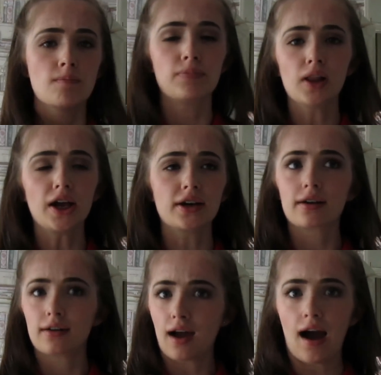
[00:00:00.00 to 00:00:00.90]
But
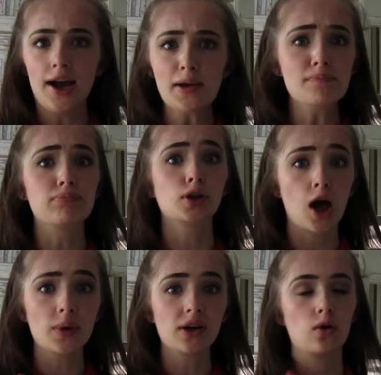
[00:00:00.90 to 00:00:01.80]
like, I'm
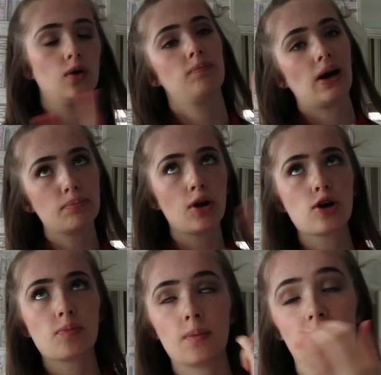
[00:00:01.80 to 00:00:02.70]
blowing up. By
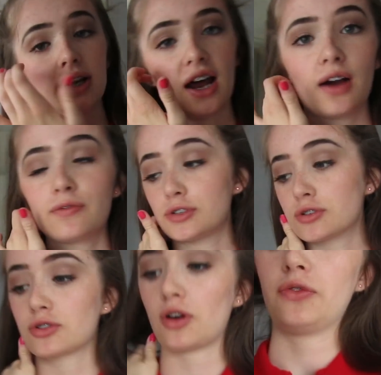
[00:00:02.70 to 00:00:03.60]
blowing up, I mean I've
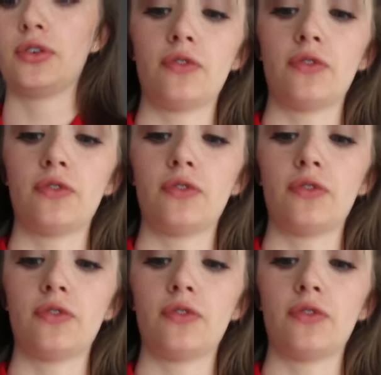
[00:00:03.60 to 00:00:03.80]
just got a few